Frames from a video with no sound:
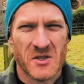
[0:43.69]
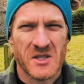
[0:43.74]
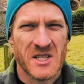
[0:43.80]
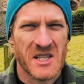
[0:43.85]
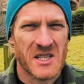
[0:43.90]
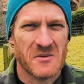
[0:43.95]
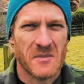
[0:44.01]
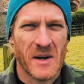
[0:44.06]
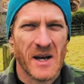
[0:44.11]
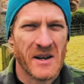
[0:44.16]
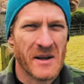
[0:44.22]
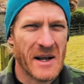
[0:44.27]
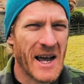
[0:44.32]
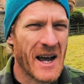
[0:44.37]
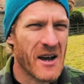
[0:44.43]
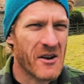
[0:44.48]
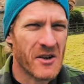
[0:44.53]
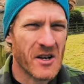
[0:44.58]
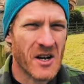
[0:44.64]
It takes about an
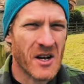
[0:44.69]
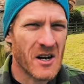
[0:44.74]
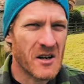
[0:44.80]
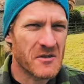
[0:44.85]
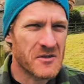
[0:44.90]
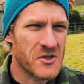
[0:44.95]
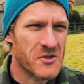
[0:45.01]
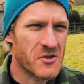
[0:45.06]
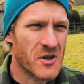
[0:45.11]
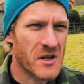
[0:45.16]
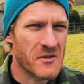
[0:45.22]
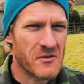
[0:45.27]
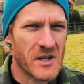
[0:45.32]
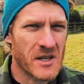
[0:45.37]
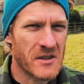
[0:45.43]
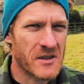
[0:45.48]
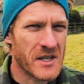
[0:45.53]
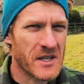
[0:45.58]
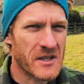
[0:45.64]
hour and a half to drive
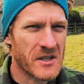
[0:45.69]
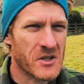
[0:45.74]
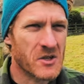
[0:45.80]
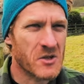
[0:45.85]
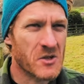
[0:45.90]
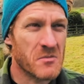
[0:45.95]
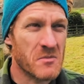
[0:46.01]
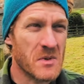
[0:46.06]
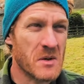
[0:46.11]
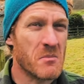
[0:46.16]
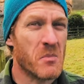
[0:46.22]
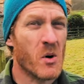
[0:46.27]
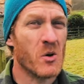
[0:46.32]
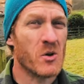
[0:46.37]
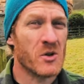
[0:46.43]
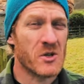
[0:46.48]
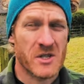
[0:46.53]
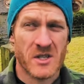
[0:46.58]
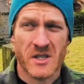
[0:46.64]
around there and I couldn't be
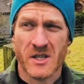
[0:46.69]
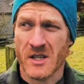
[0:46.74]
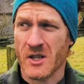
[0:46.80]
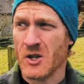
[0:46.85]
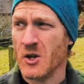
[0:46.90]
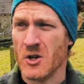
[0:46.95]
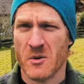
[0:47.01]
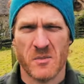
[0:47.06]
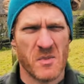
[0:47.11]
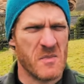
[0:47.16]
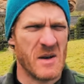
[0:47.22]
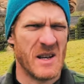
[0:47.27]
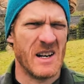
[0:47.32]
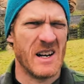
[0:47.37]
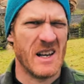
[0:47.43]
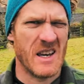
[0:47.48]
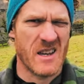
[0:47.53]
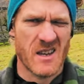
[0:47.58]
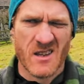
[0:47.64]
bothered. And I got up a
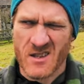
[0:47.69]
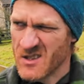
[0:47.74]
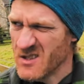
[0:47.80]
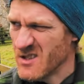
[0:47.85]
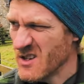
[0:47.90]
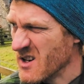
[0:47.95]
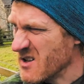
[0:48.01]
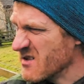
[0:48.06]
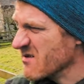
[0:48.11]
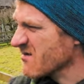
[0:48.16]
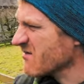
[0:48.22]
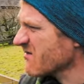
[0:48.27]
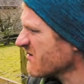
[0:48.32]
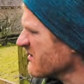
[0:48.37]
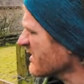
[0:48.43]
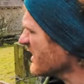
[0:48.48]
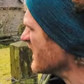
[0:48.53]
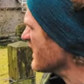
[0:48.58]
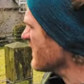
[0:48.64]
bit late, so
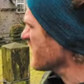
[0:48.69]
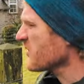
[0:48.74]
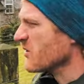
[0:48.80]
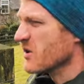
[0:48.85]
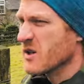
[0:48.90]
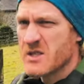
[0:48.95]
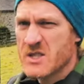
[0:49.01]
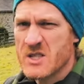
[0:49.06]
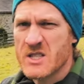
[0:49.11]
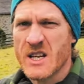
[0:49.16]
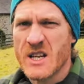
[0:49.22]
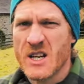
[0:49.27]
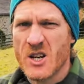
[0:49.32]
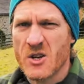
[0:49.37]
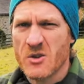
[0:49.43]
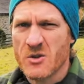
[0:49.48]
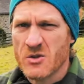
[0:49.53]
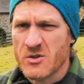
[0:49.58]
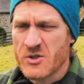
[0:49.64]
yeah, I thought I'd stay
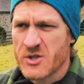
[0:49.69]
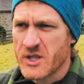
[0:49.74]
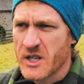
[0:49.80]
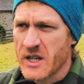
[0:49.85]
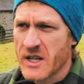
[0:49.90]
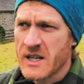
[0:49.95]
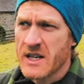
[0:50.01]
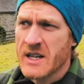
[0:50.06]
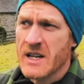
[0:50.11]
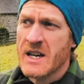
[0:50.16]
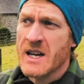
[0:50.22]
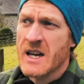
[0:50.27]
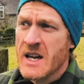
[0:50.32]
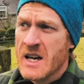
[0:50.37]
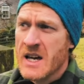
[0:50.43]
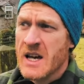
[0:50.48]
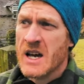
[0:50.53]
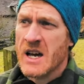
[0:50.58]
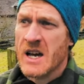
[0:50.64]
local today.
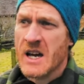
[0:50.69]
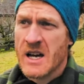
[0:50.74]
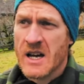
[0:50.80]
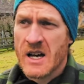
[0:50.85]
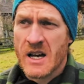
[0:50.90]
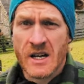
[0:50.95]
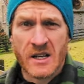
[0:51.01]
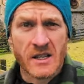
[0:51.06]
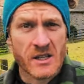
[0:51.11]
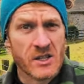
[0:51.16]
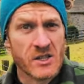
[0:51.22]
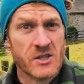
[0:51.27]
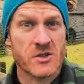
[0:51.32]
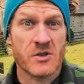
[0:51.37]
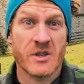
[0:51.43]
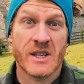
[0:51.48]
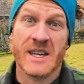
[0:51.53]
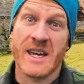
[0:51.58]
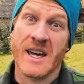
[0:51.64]
And I'm going to
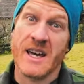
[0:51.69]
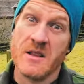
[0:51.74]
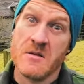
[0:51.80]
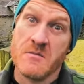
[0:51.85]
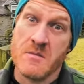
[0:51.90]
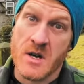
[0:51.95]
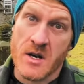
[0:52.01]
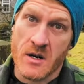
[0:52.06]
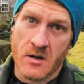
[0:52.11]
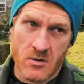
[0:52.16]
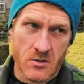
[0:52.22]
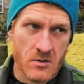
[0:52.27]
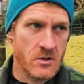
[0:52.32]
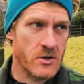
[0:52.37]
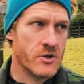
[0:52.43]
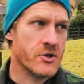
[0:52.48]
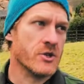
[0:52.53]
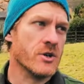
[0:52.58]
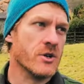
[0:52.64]
do the Kentmere
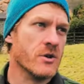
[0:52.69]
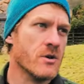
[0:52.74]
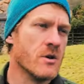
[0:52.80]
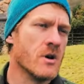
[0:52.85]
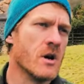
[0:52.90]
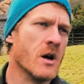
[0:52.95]
Horseshoe.